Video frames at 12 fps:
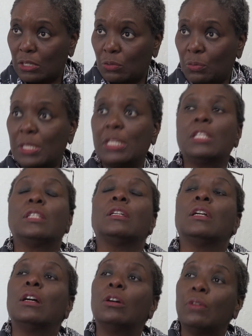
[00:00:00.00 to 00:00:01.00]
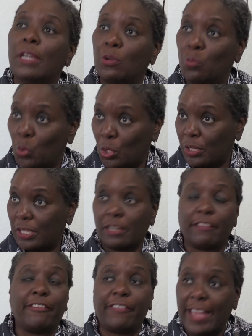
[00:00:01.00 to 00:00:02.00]
We need to go and work in
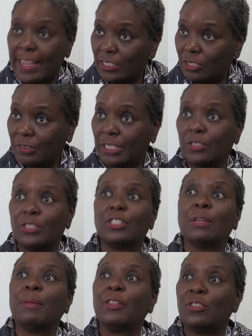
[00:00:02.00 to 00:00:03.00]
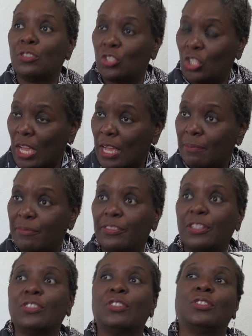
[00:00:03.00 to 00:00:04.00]
a factory or some other job
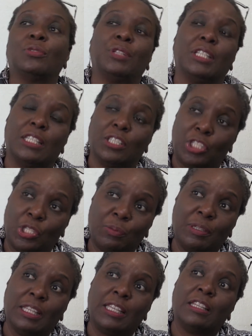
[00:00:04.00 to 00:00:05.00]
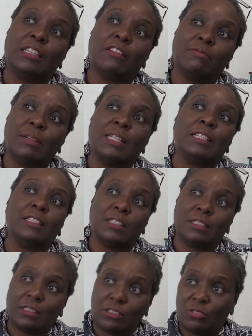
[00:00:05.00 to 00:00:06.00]
first until we can accumulate enough money to
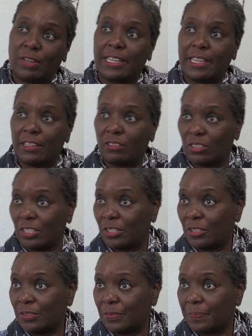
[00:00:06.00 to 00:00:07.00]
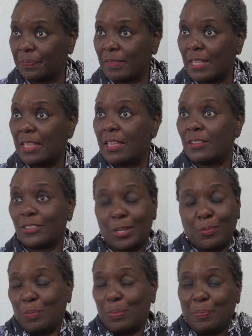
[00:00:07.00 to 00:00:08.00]
strike out on our own." Because they
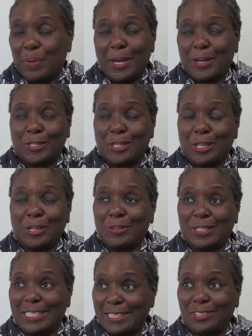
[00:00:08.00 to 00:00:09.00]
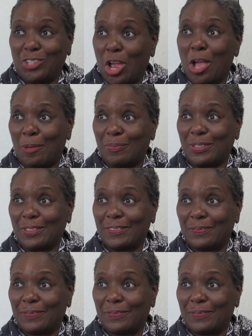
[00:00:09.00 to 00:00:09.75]
were prepared to go and get jobs.